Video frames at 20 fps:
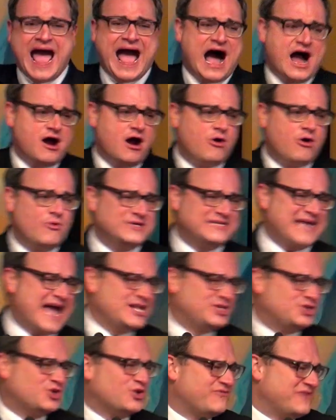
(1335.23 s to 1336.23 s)
I always
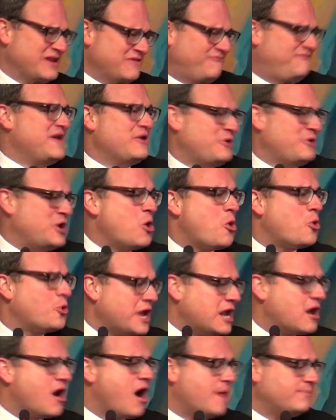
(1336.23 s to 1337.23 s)
had sort of an
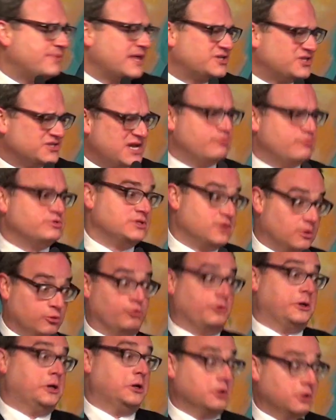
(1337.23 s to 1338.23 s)
inferiority complex because I wasn't a
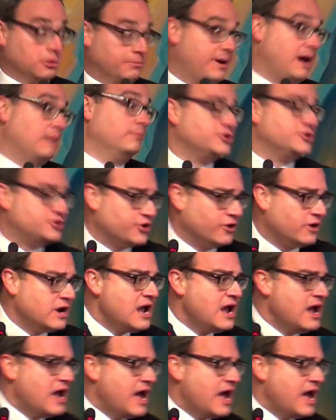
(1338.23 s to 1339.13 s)
real publisher.